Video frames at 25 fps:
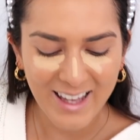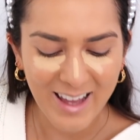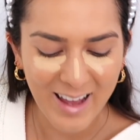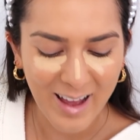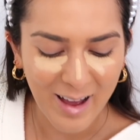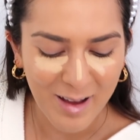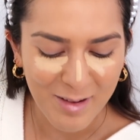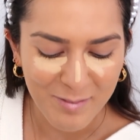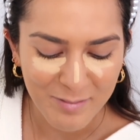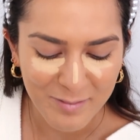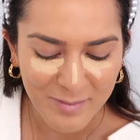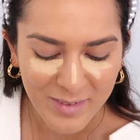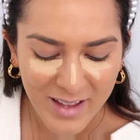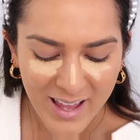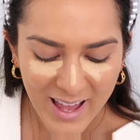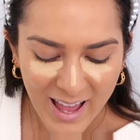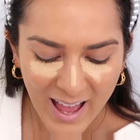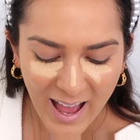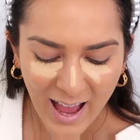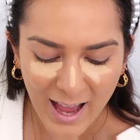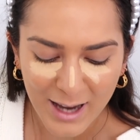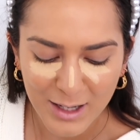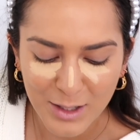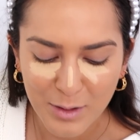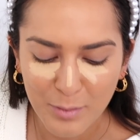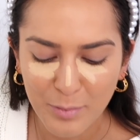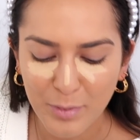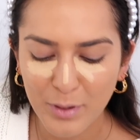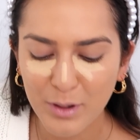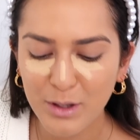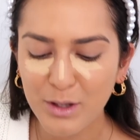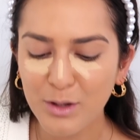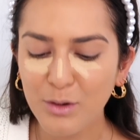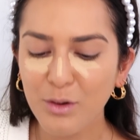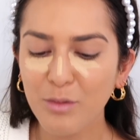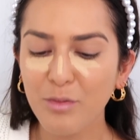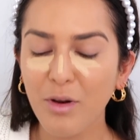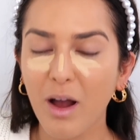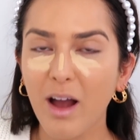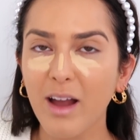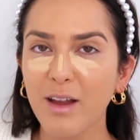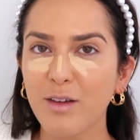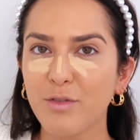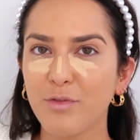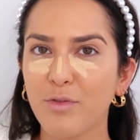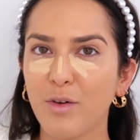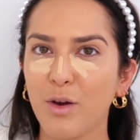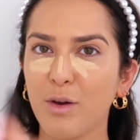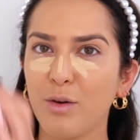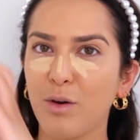Um, and you put your
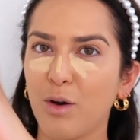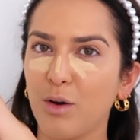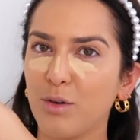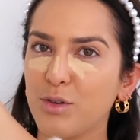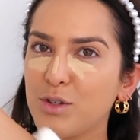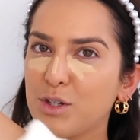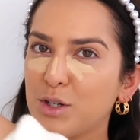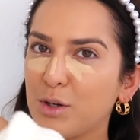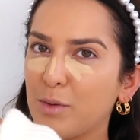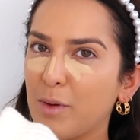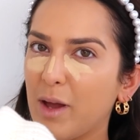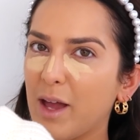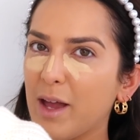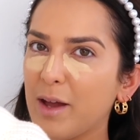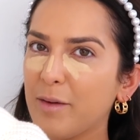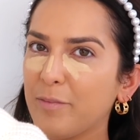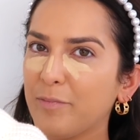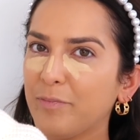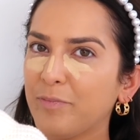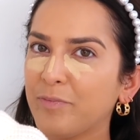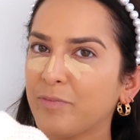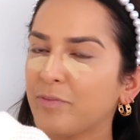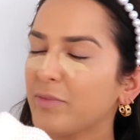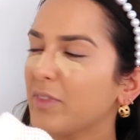iPhone onto it,